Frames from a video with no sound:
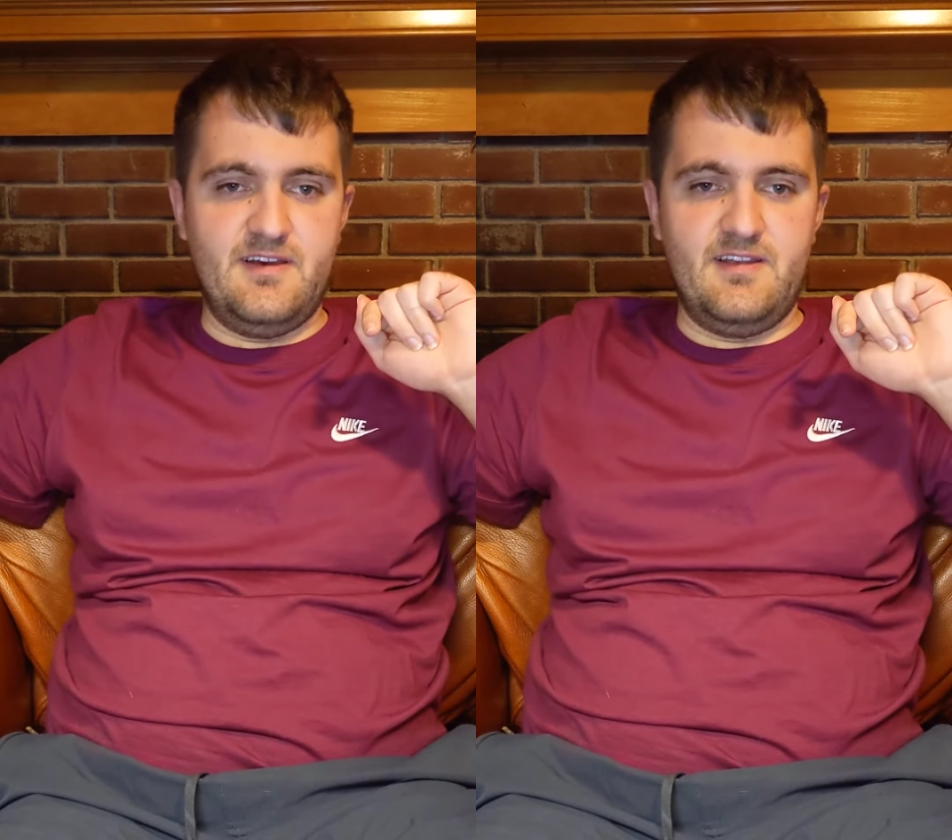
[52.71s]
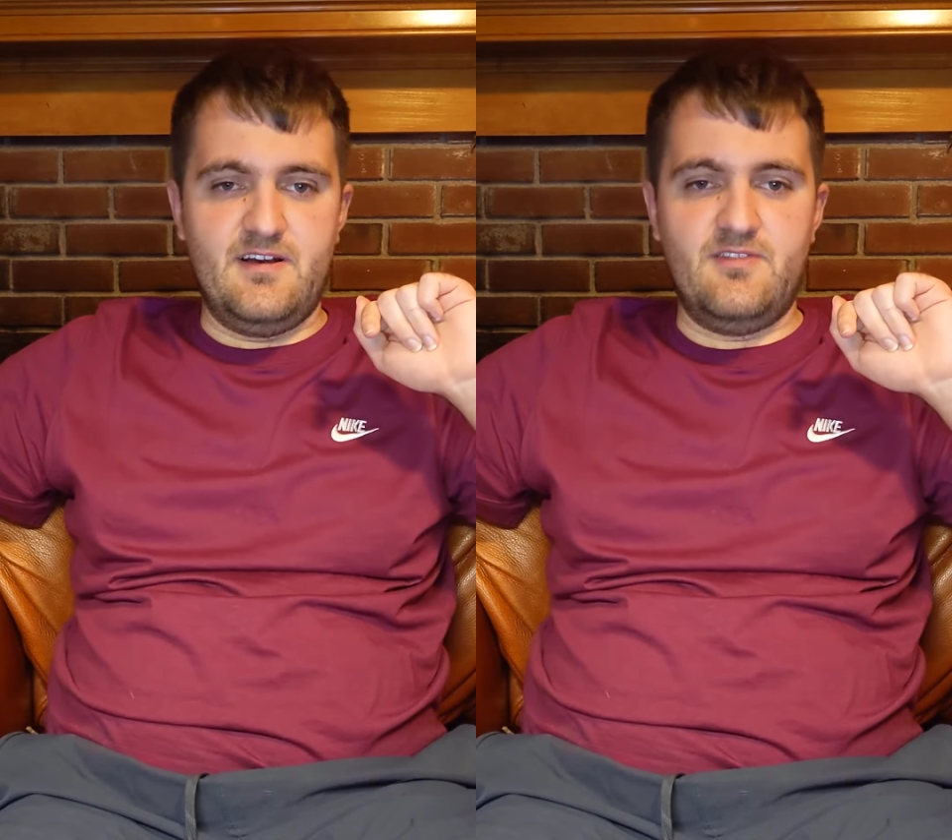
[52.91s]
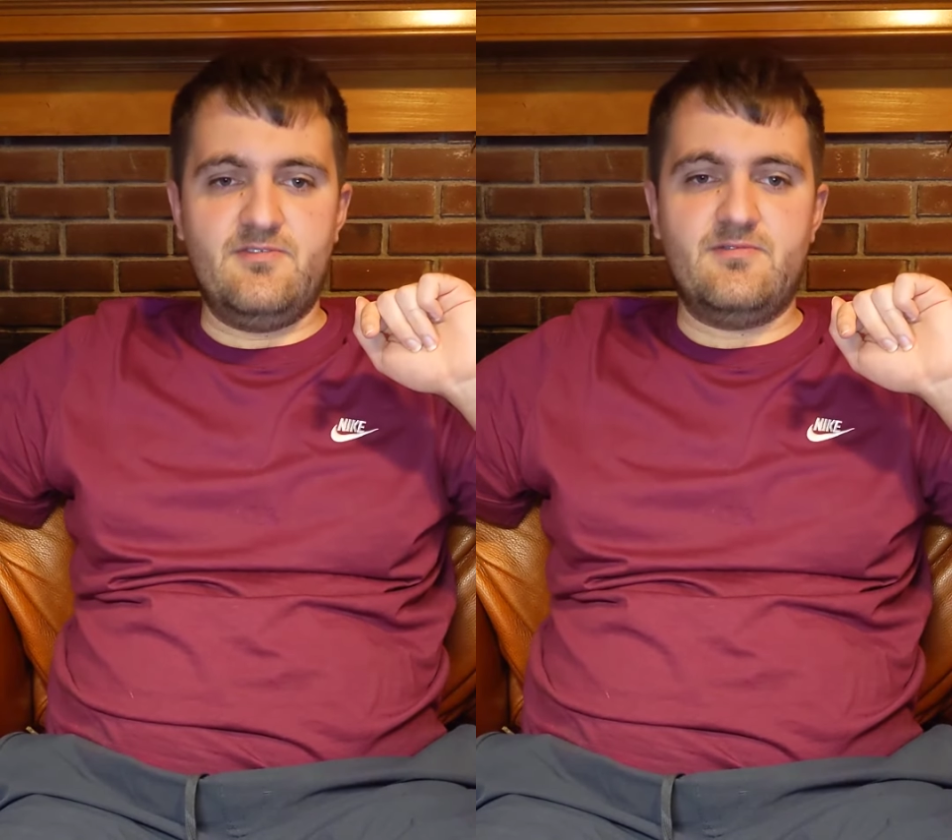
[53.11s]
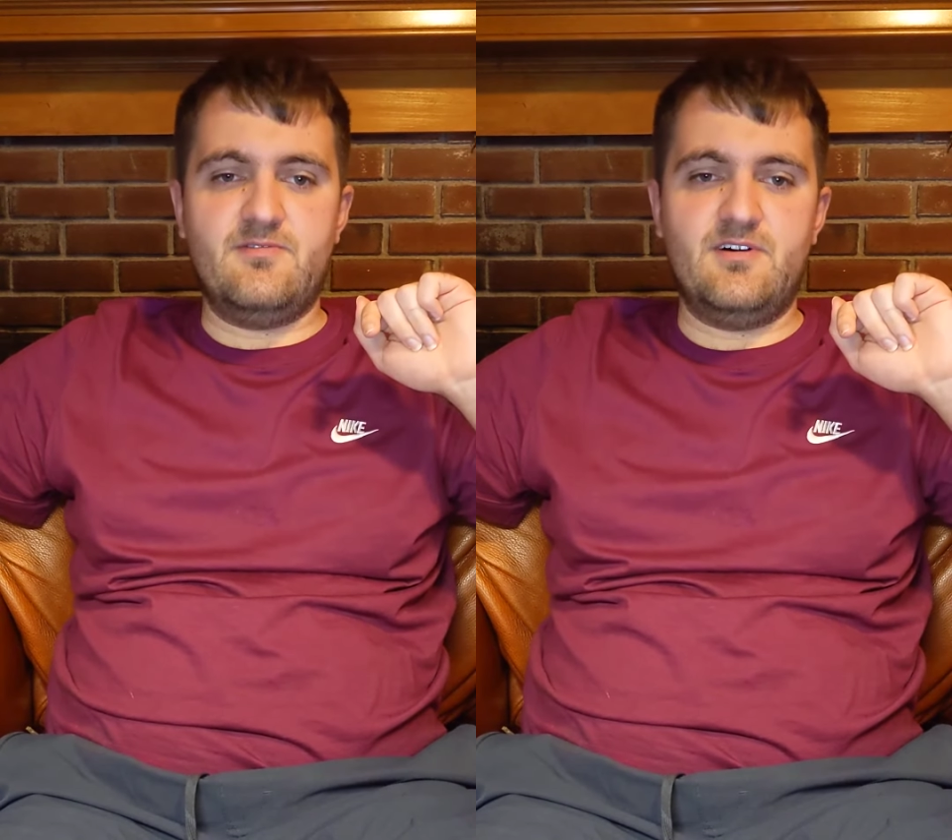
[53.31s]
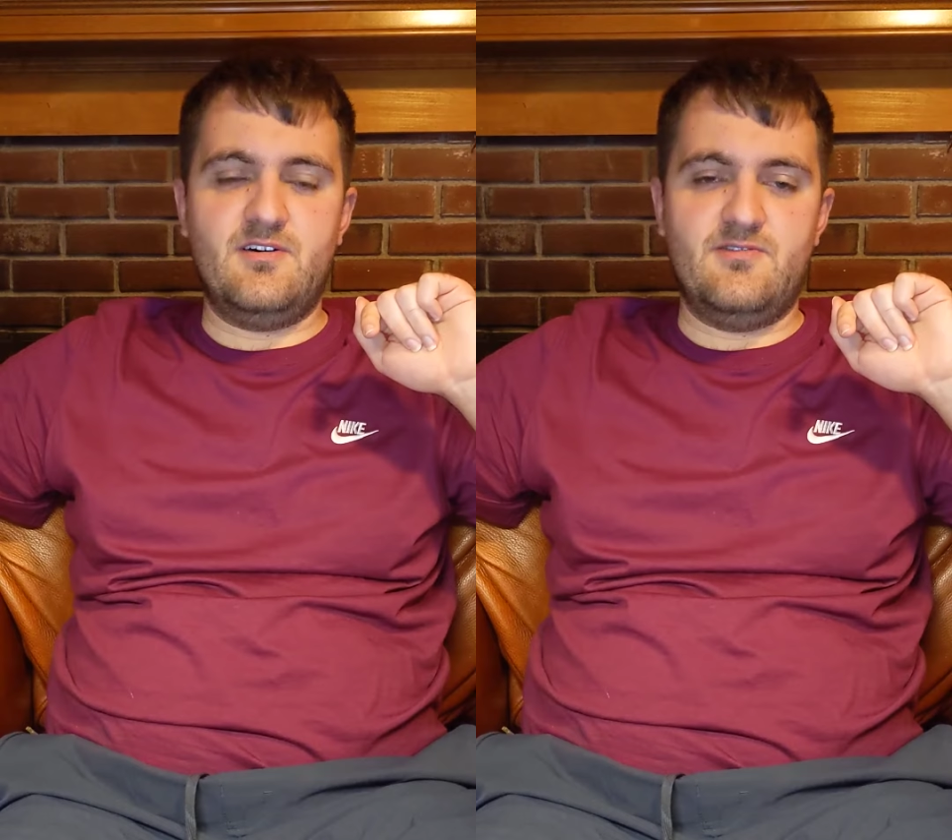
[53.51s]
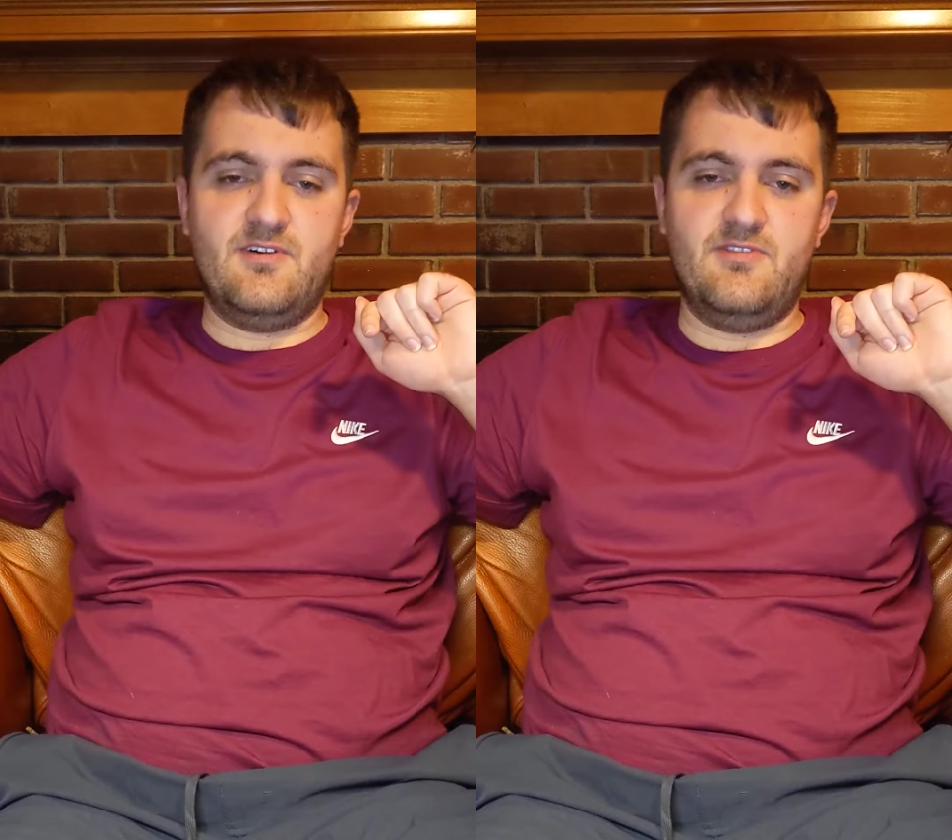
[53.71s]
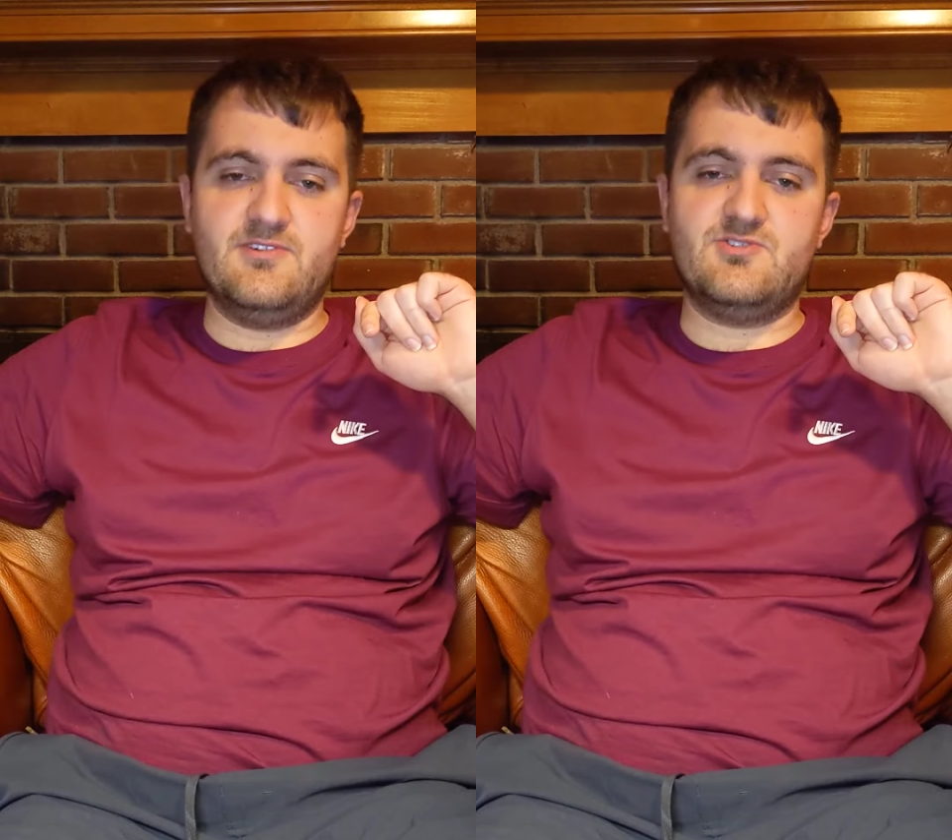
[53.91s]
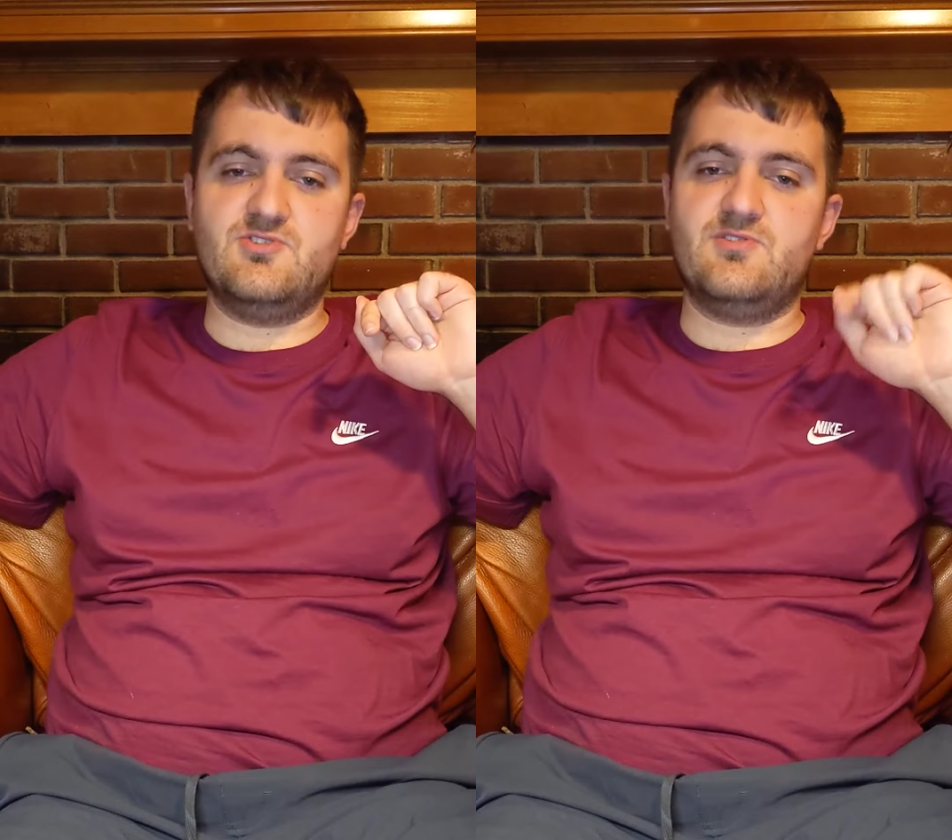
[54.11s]
and on, oh, on
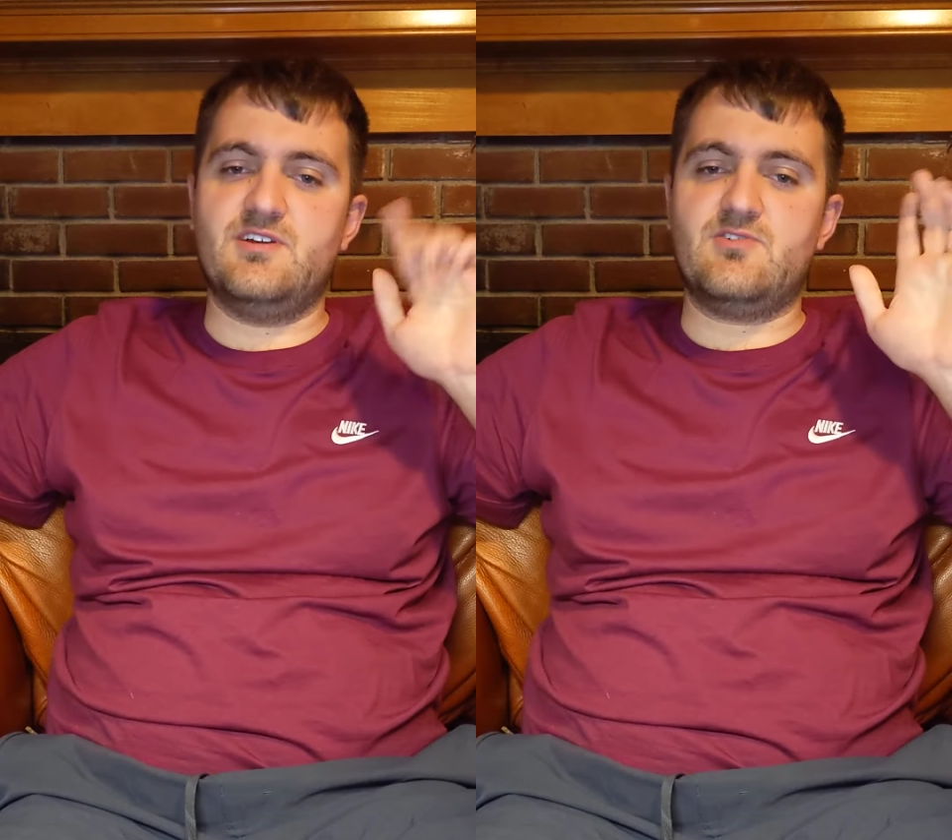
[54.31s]
this journey